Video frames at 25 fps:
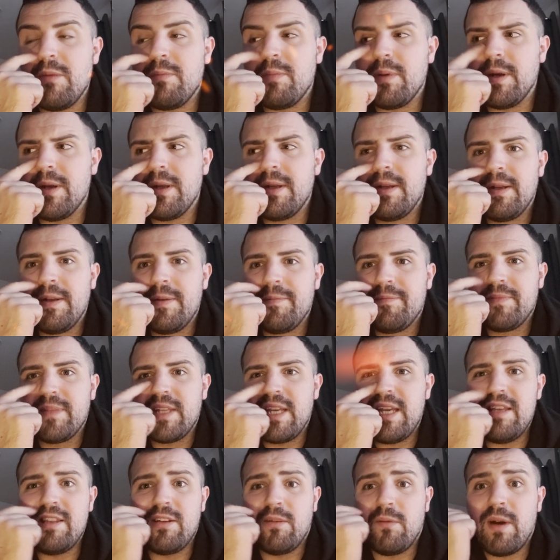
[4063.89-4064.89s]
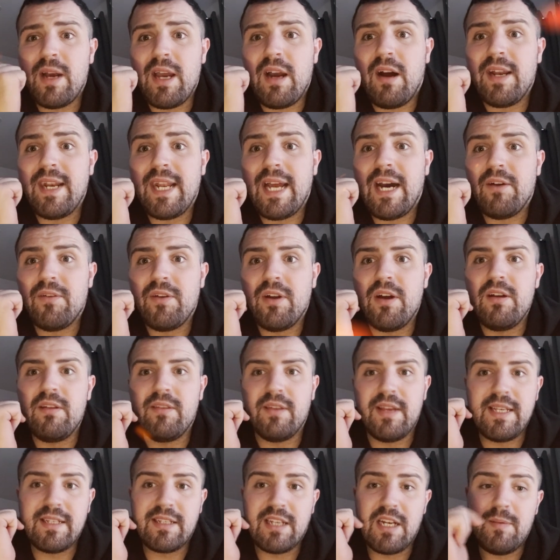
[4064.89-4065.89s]
But either way, I now know that
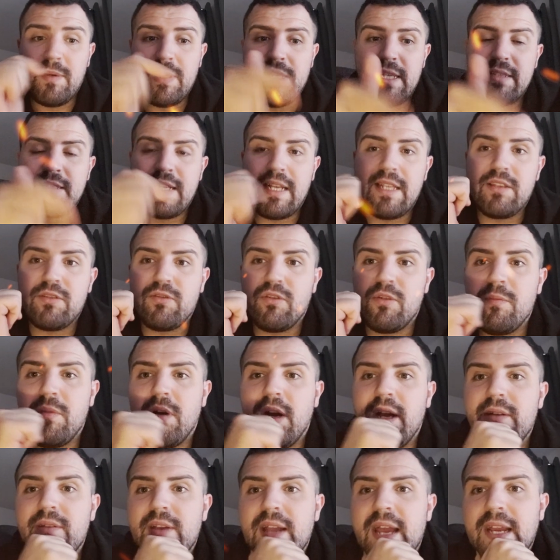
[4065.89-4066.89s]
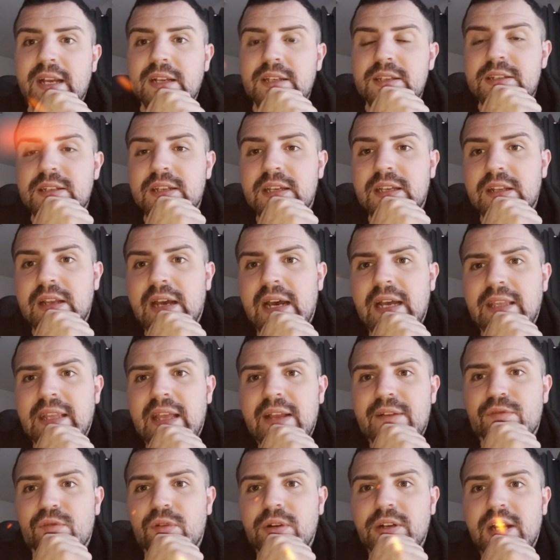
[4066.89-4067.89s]
it's going to be in the center of mine next, and
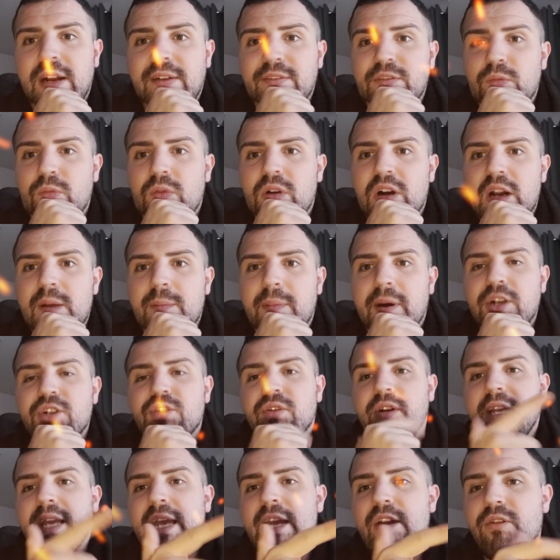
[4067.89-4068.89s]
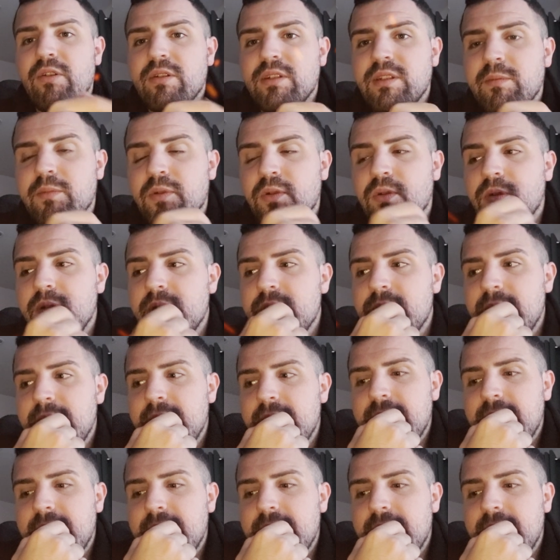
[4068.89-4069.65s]
therefore I don't have to worry about trying to get across the board.